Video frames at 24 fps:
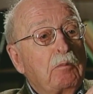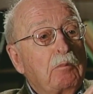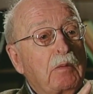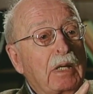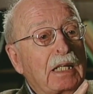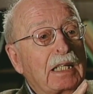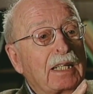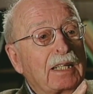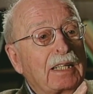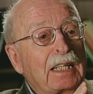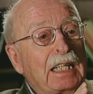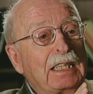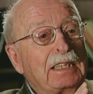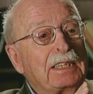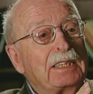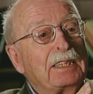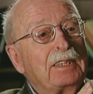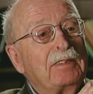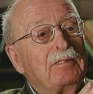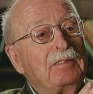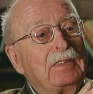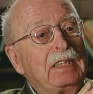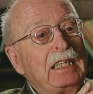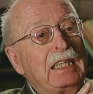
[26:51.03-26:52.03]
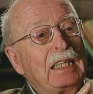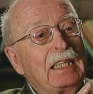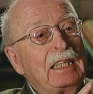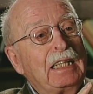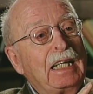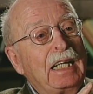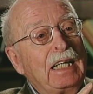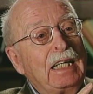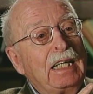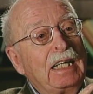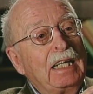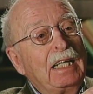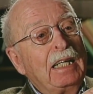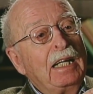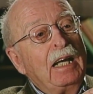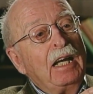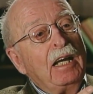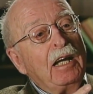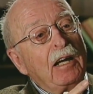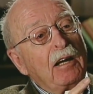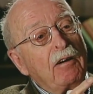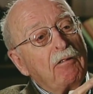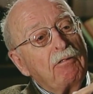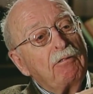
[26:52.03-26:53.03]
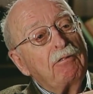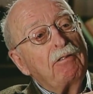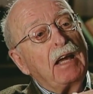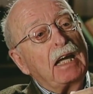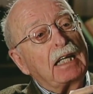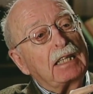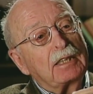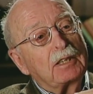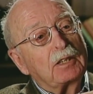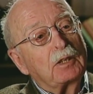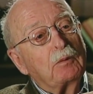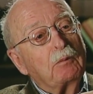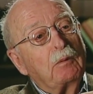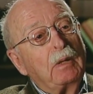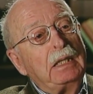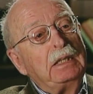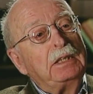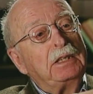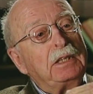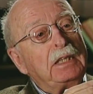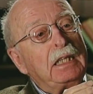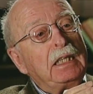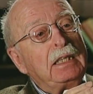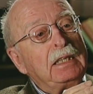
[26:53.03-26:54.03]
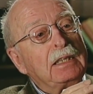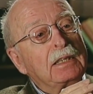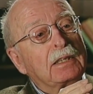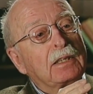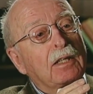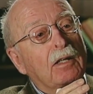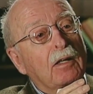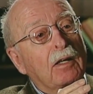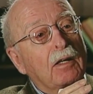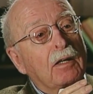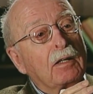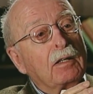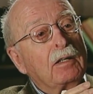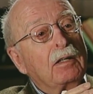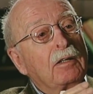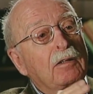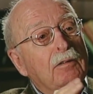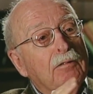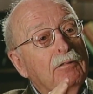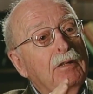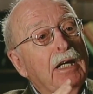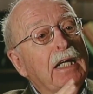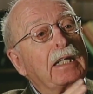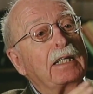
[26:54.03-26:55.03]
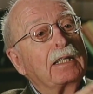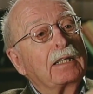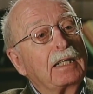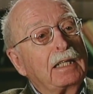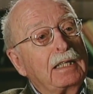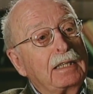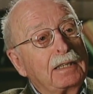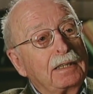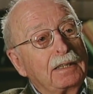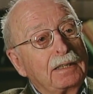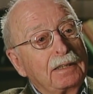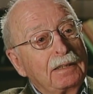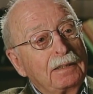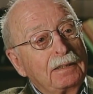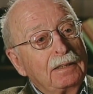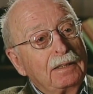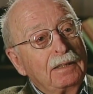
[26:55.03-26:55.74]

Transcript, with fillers: methylation of DNA affects the way genes are regulated.